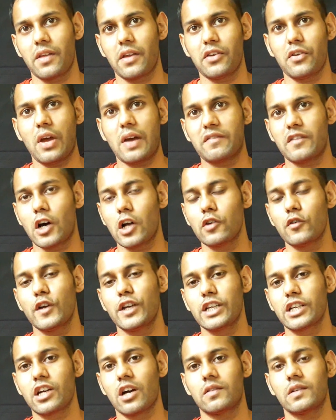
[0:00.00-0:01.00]
then you have
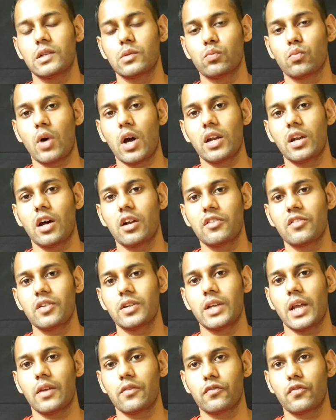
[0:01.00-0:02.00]
already covered one
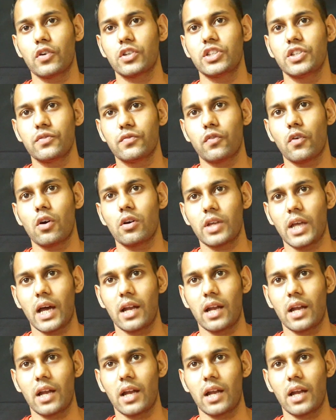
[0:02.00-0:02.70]
hundred forty-four